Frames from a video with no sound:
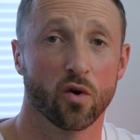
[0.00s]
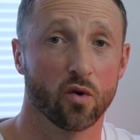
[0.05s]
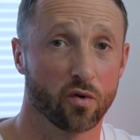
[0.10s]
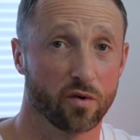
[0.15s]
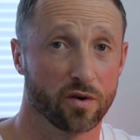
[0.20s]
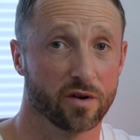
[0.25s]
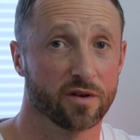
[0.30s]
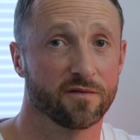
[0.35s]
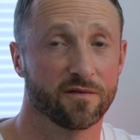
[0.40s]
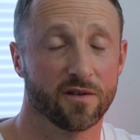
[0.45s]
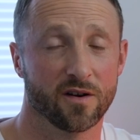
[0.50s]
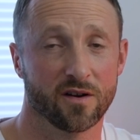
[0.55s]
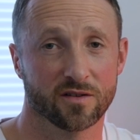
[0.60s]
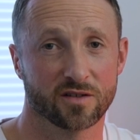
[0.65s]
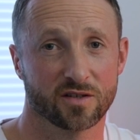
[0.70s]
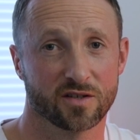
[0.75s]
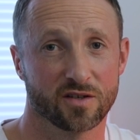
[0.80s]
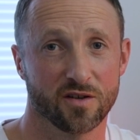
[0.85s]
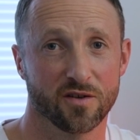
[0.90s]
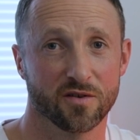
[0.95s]
or an
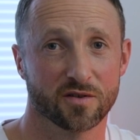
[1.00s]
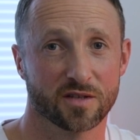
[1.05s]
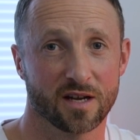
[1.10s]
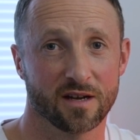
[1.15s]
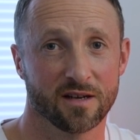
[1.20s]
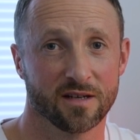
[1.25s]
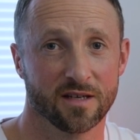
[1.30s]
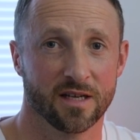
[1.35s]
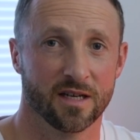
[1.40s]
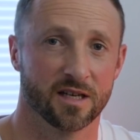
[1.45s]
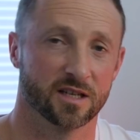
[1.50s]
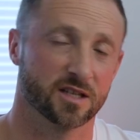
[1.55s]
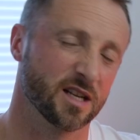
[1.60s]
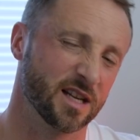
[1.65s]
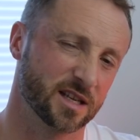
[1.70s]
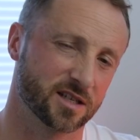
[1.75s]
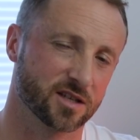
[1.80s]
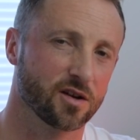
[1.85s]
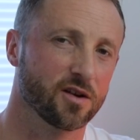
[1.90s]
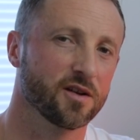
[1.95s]
advanced user. So
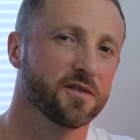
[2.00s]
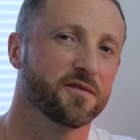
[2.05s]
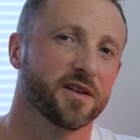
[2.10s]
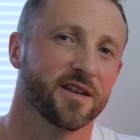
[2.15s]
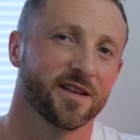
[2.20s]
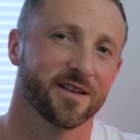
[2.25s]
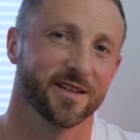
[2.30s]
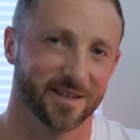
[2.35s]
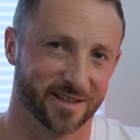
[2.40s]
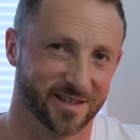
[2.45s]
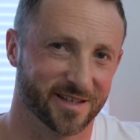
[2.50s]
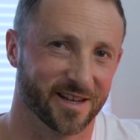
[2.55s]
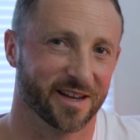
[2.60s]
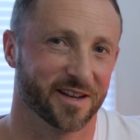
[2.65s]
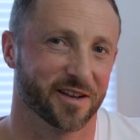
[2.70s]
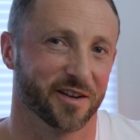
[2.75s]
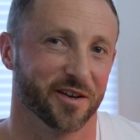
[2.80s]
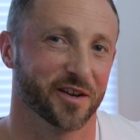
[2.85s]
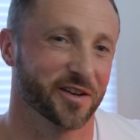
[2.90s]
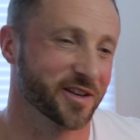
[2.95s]
let's dive in,
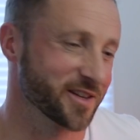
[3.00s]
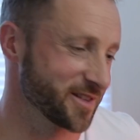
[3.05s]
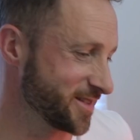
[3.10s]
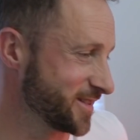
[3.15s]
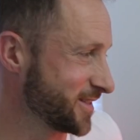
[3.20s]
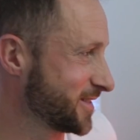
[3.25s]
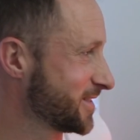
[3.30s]
take a look.